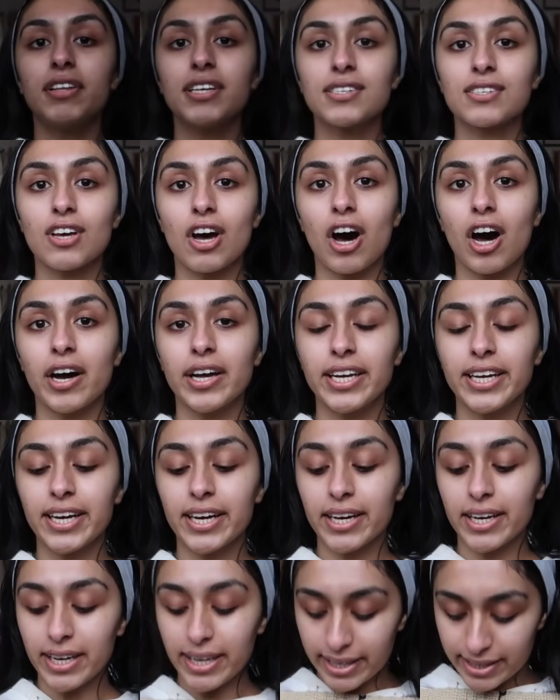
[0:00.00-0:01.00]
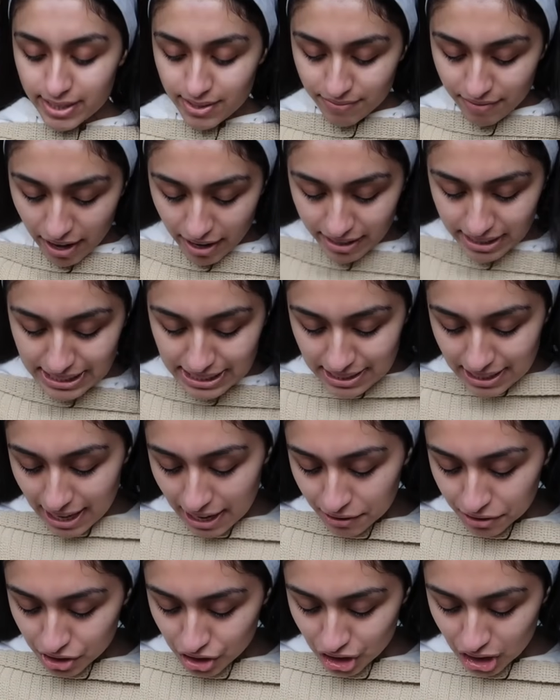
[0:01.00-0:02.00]
this cardigan. It's very
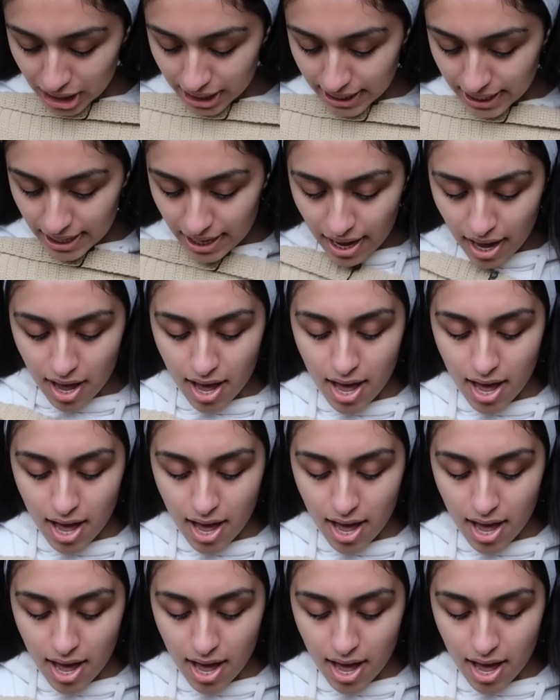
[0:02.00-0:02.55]
slouchy,